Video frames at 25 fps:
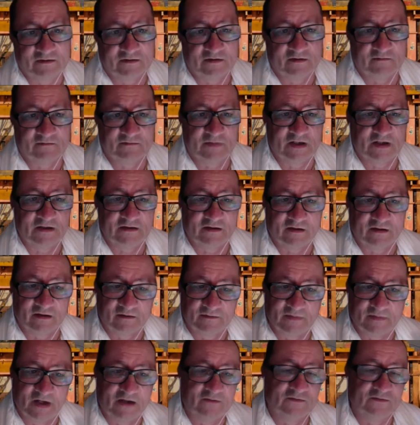the Mandara
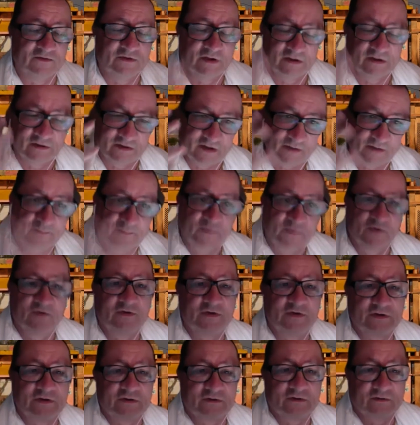mountain, they put
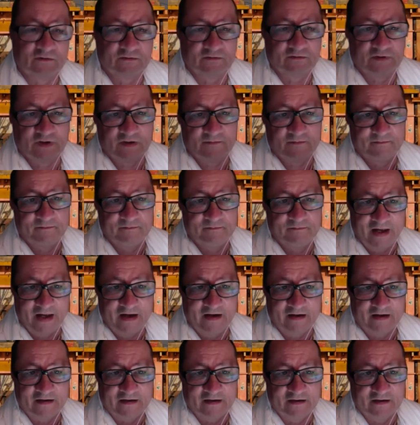it on
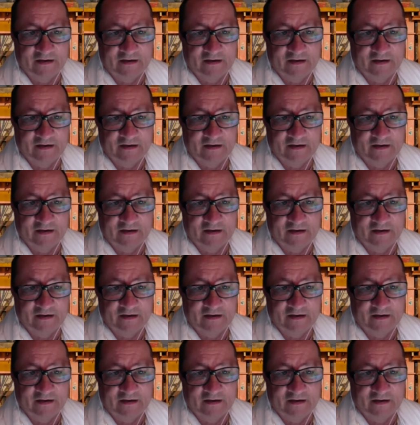back,